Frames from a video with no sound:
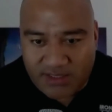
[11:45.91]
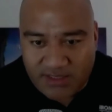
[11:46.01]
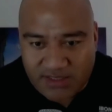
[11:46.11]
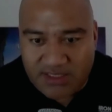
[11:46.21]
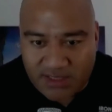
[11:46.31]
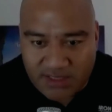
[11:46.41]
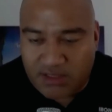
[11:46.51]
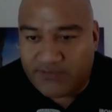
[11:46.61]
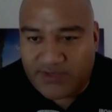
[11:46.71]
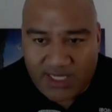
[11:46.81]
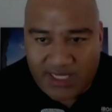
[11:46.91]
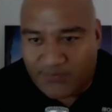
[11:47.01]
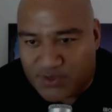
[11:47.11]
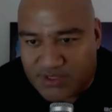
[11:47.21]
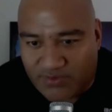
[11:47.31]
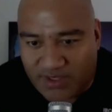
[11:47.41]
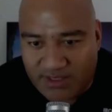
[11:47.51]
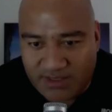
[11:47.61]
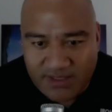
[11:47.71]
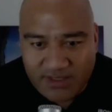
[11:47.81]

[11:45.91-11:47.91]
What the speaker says: This year's the year of the harvest, right?